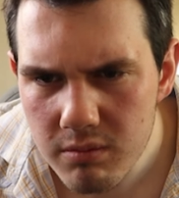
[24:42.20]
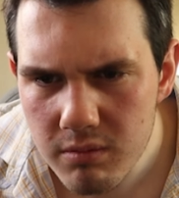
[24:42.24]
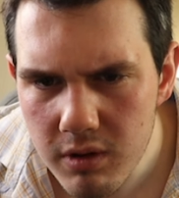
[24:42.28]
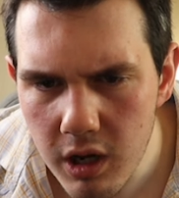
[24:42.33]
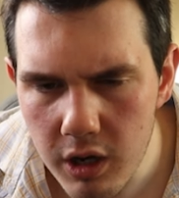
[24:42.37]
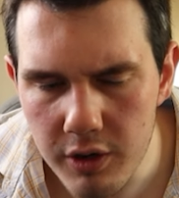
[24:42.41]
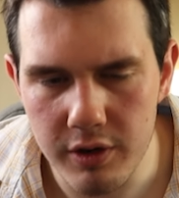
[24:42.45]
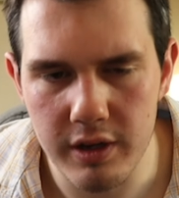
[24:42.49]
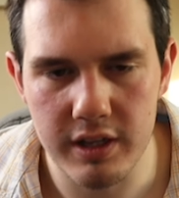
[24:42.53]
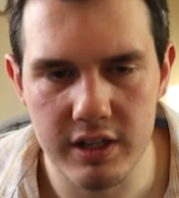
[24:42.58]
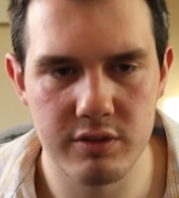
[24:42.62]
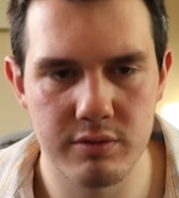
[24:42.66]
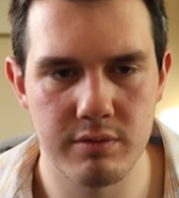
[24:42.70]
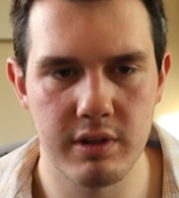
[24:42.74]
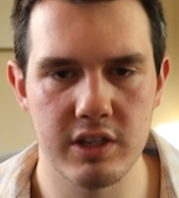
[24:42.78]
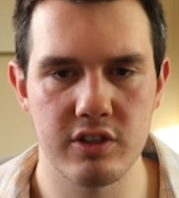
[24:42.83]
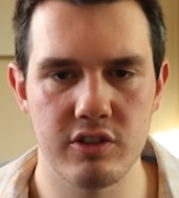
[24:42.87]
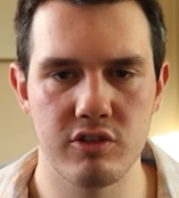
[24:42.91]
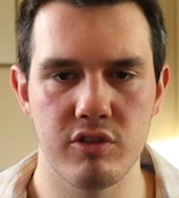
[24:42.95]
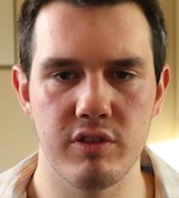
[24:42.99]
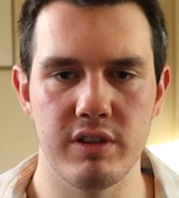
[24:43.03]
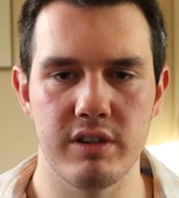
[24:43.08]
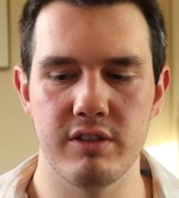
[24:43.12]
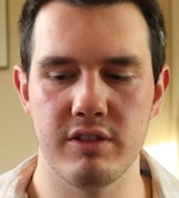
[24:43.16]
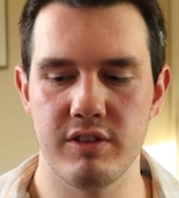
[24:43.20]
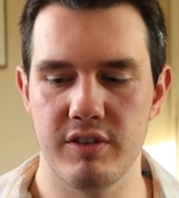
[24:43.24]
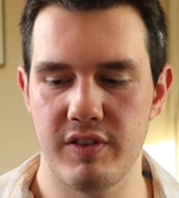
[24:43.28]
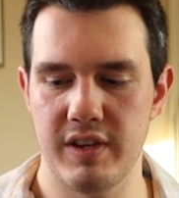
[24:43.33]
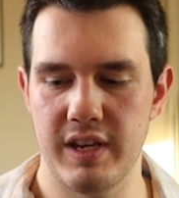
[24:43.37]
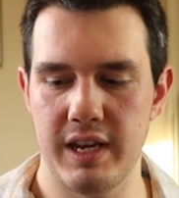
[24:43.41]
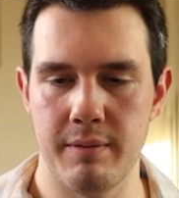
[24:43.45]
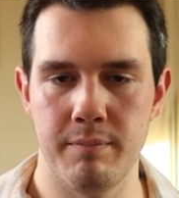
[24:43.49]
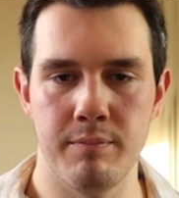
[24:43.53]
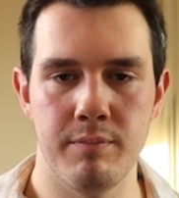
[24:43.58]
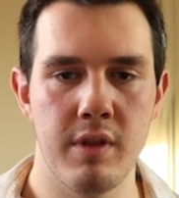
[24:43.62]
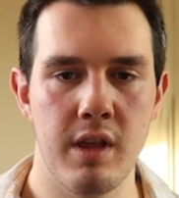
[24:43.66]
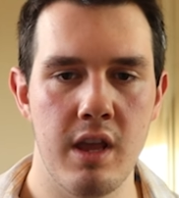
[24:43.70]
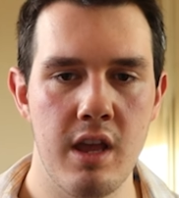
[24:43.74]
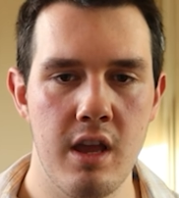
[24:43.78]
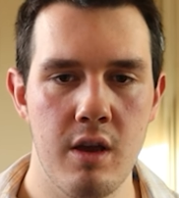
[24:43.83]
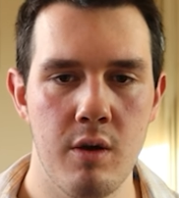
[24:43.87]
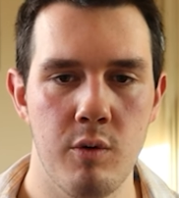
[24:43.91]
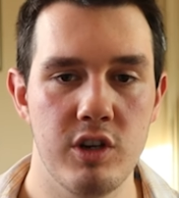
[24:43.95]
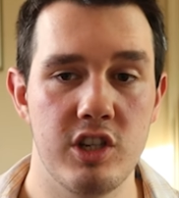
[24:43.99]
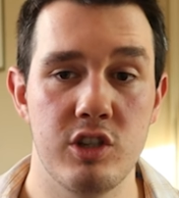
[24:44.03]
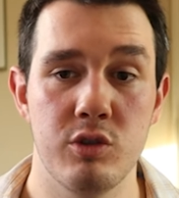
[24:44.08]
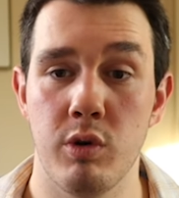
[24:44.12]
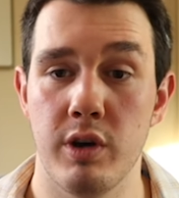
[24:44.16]
Oh no, that's sorry to him,
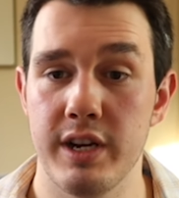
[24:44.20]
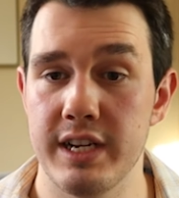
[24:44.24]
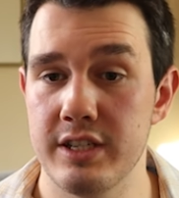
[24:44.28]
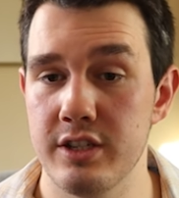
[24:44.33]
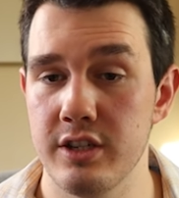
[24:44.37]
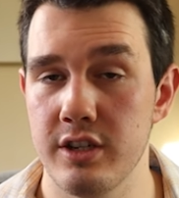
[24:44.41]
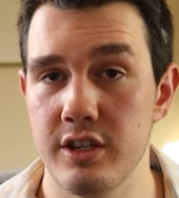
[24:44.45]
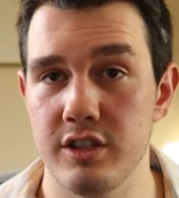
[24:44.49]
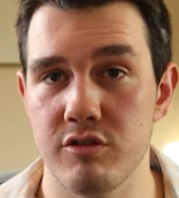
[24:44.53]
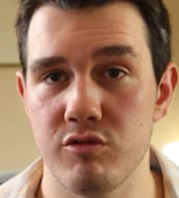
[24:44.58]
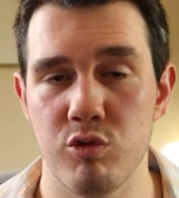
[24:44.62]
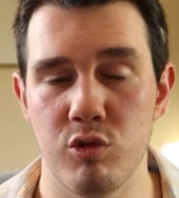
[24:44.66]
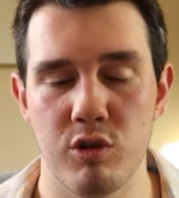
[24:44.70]
which is what he does.